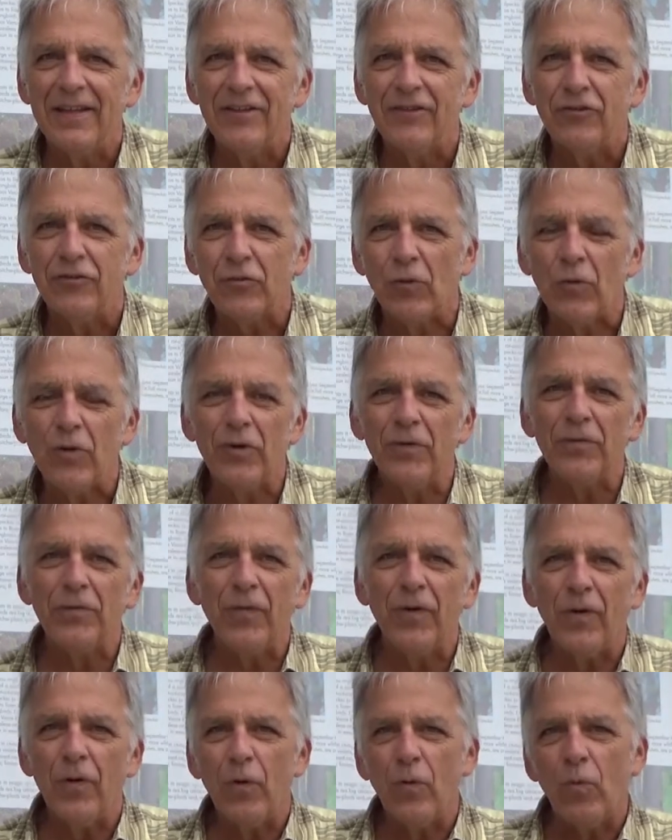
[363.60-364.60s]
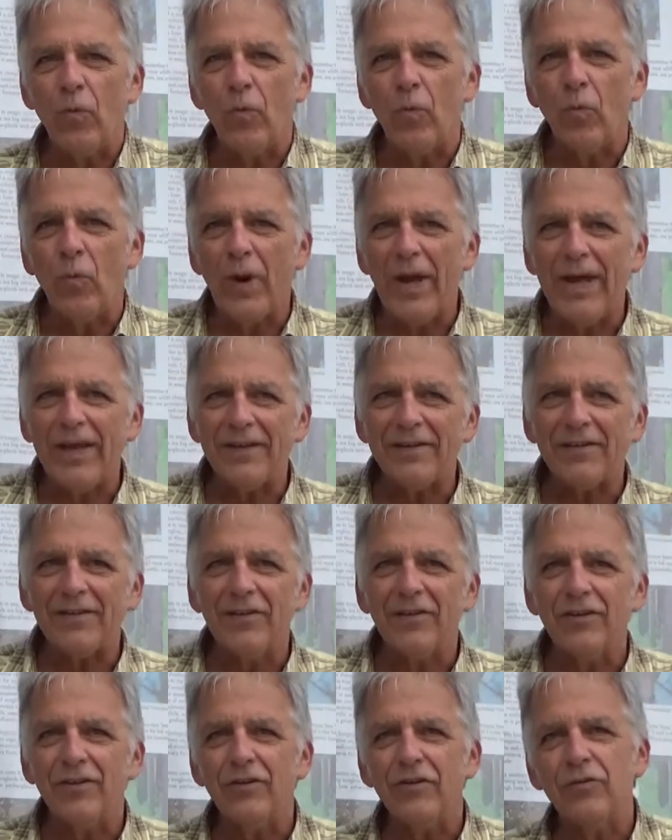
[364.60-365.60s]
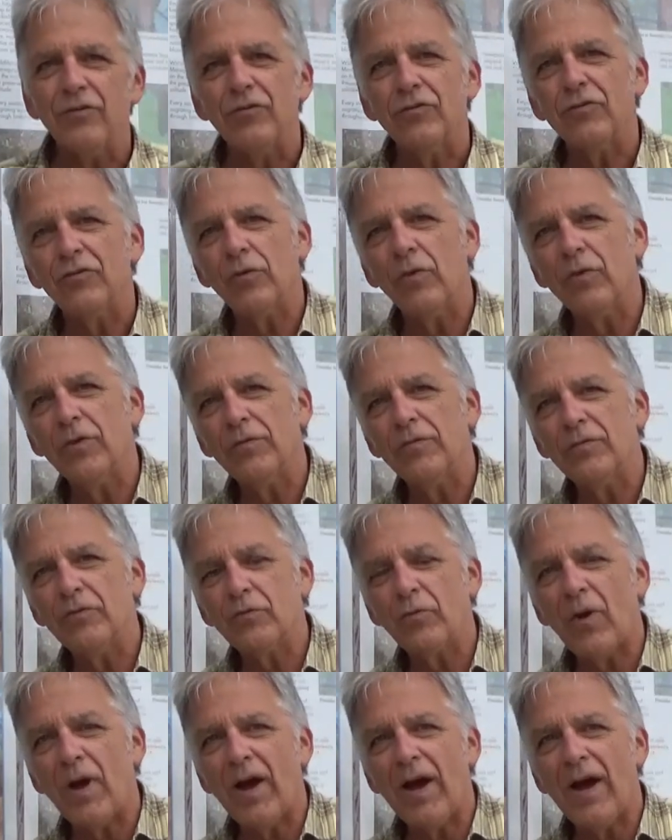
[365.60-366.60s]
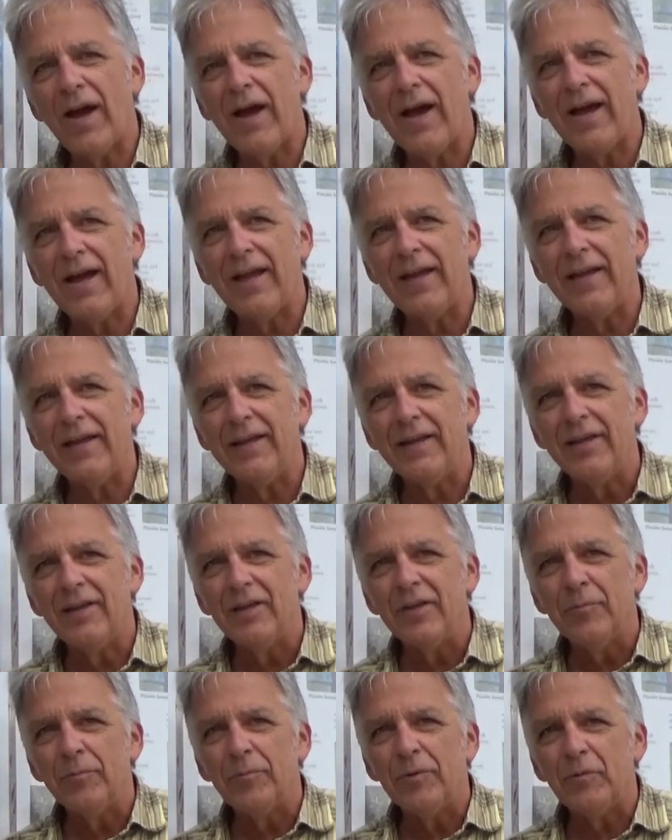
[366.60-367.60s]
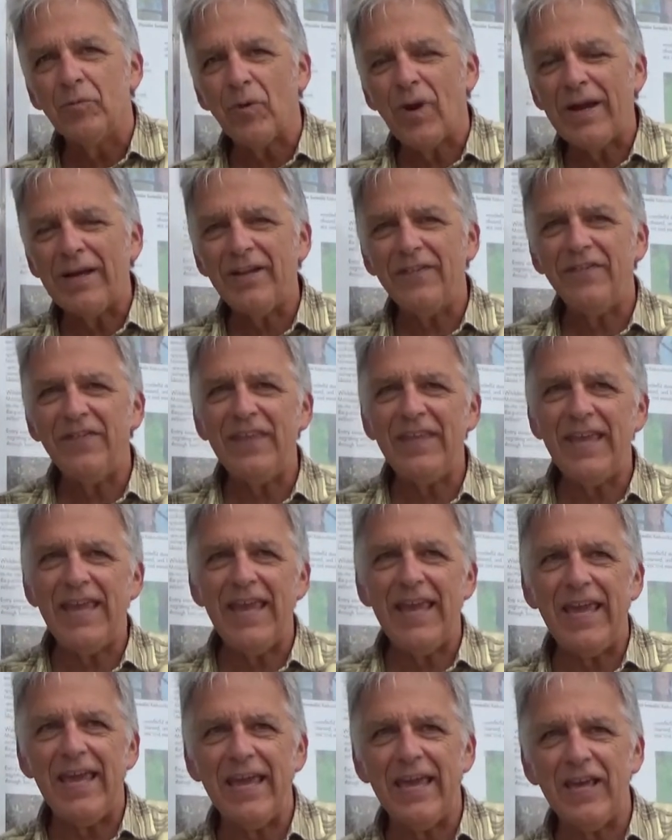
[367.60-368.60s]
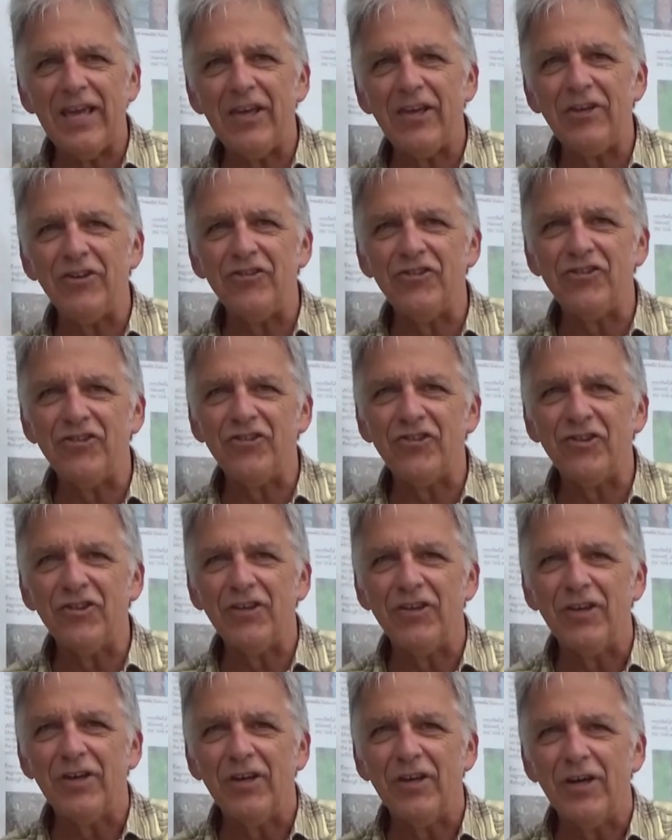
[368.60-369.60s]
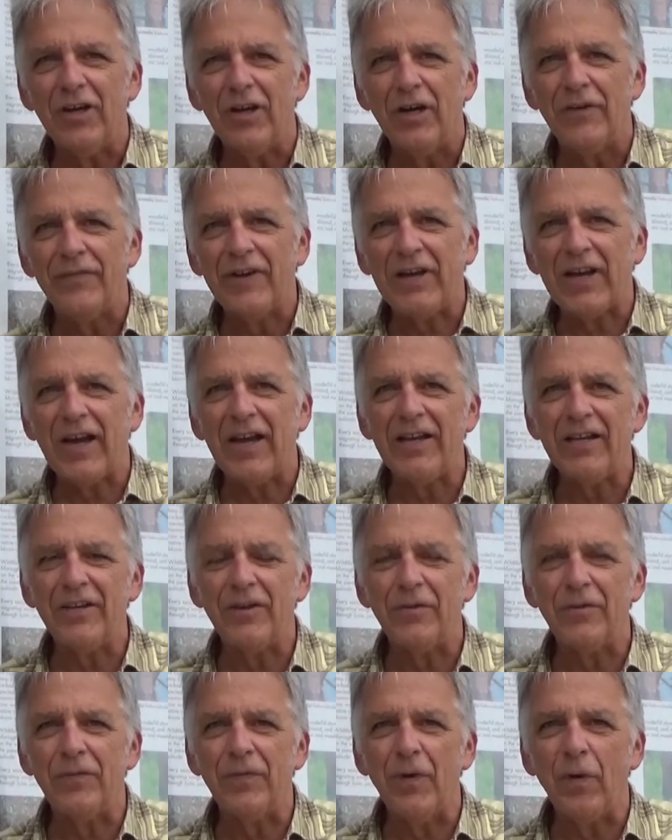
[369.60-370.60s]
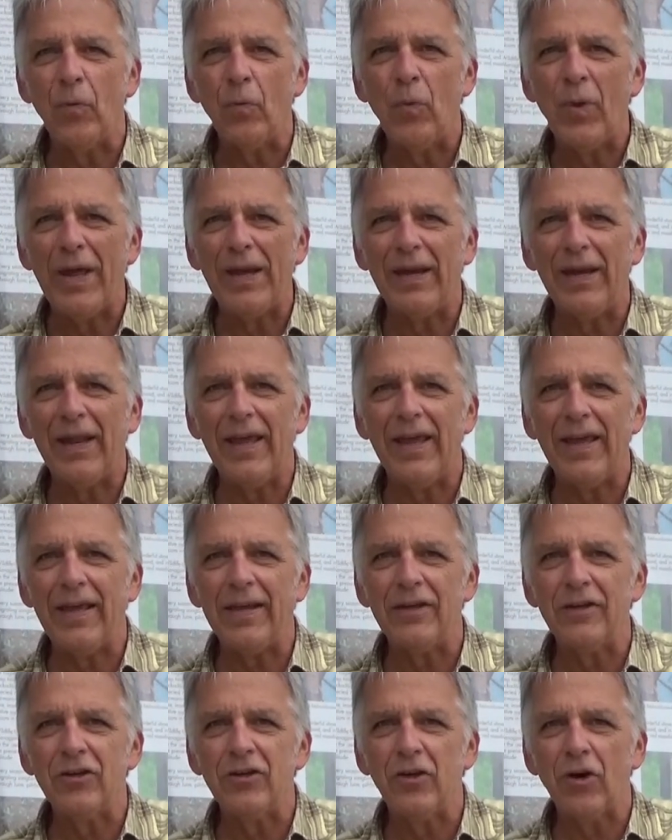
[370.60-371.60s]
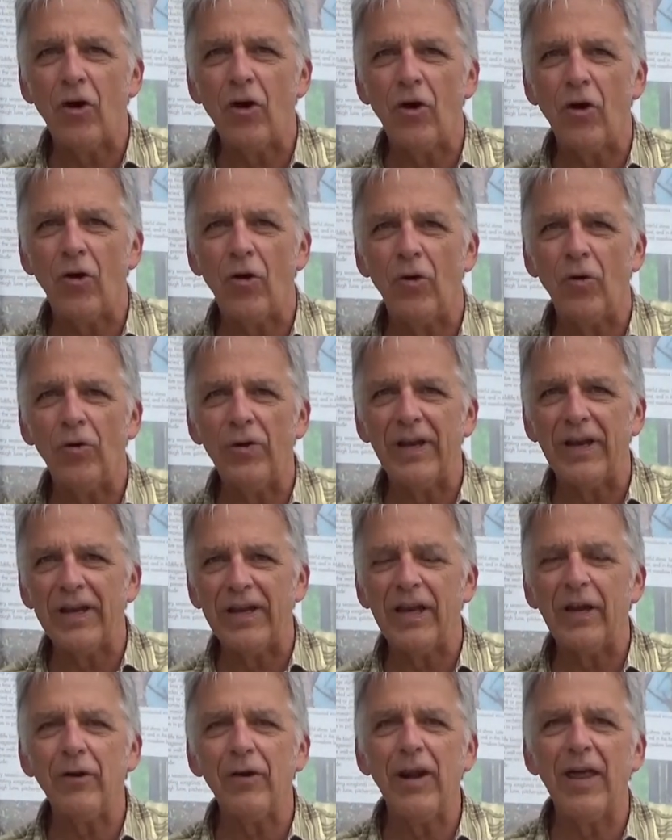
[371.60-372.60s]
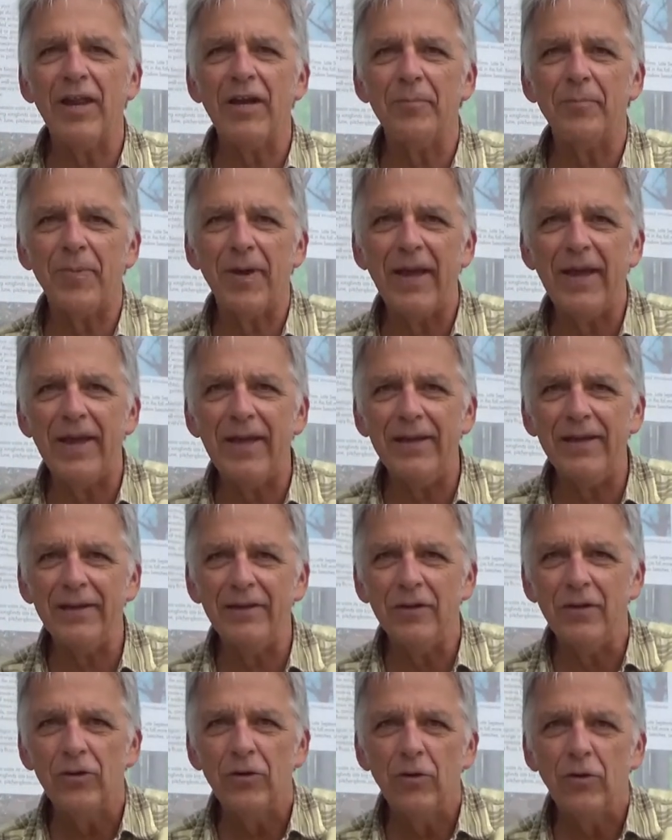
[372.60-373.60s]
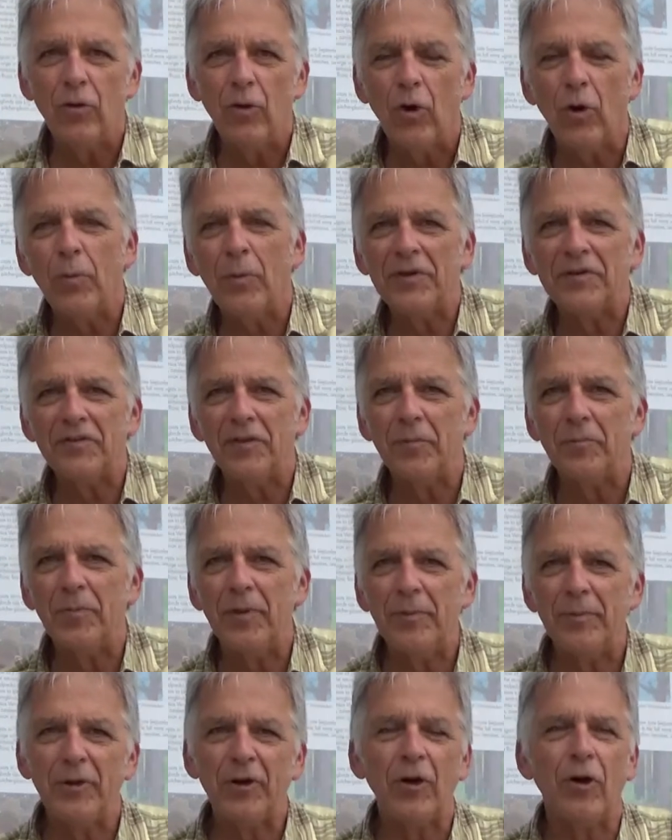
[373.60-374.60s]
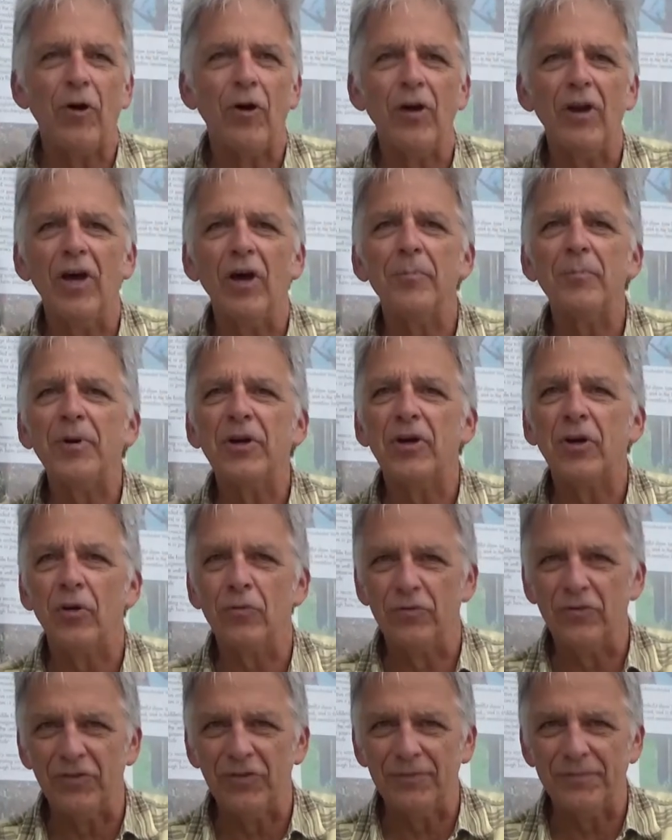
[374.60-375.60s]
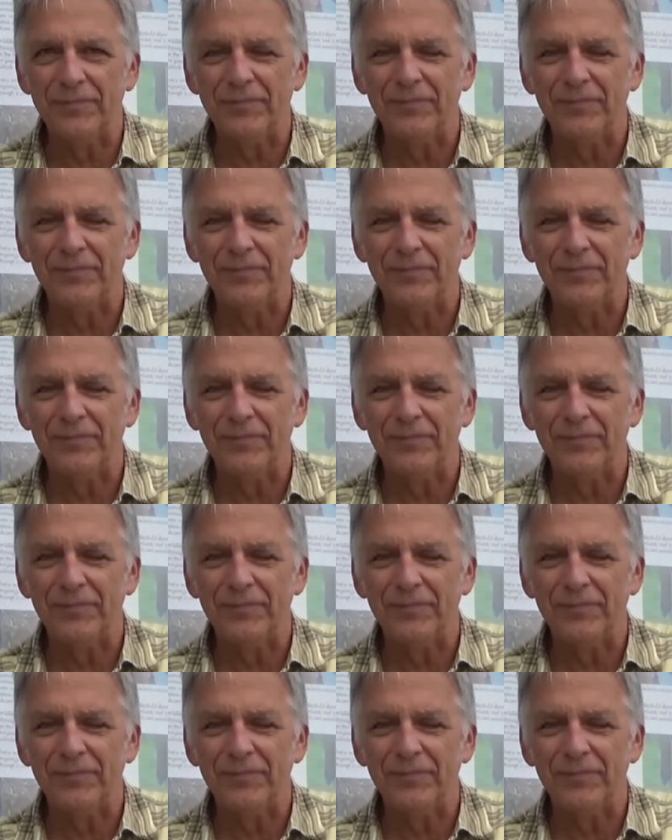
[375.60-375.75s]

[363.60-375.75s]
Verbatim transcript: sort of wet, sort of dry, but right at the edge of a kind of wetland called a Carolina Bay, or what some people call a pocosin.